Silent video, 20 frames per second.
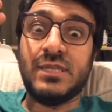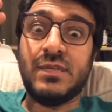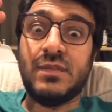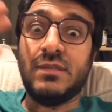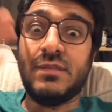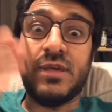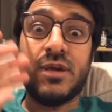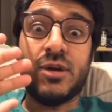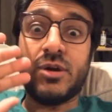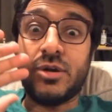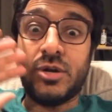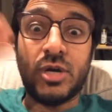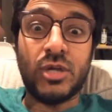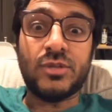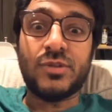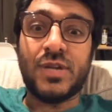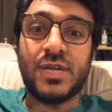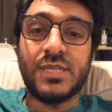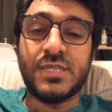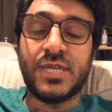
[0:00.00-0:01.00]
They are not
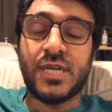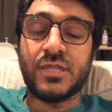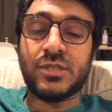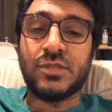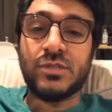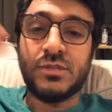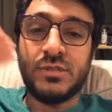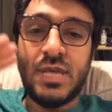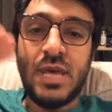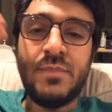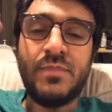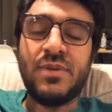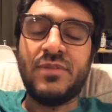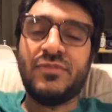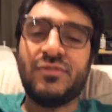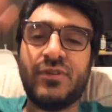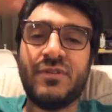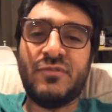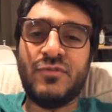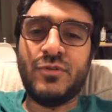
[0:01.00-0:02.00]
transactional. That means
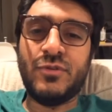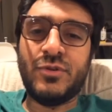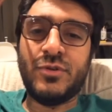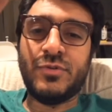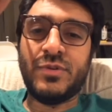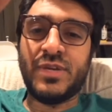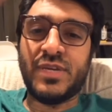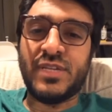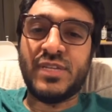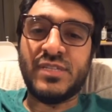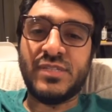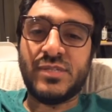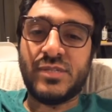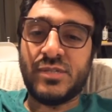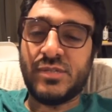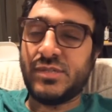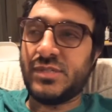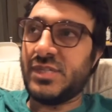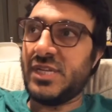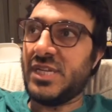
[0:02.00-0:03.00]
if you're doing an insert
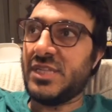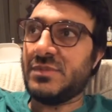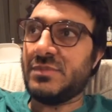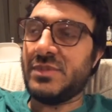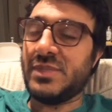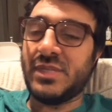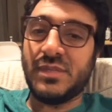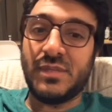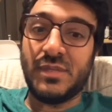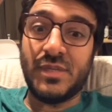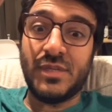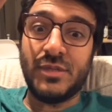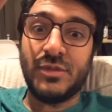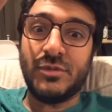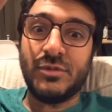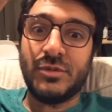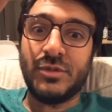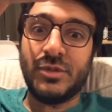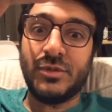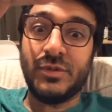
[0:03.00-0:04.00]
statement and then
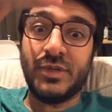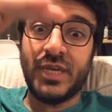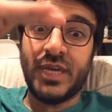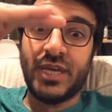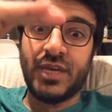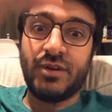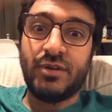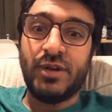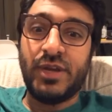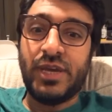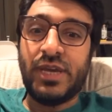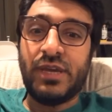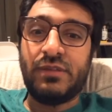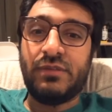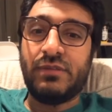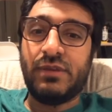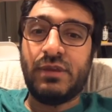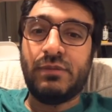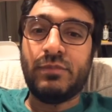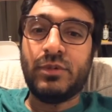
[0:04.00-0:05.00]
you're doing a create
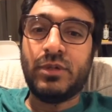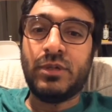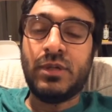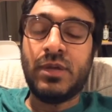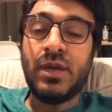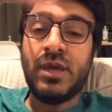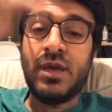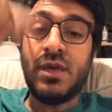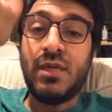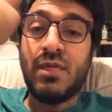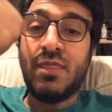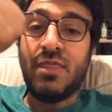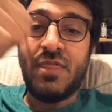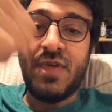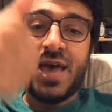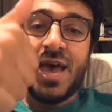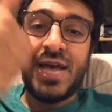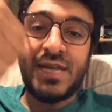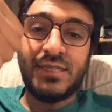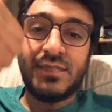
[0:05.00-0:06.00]
table,
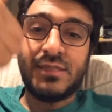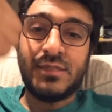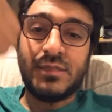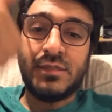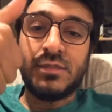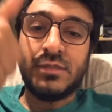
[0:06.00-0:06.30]
that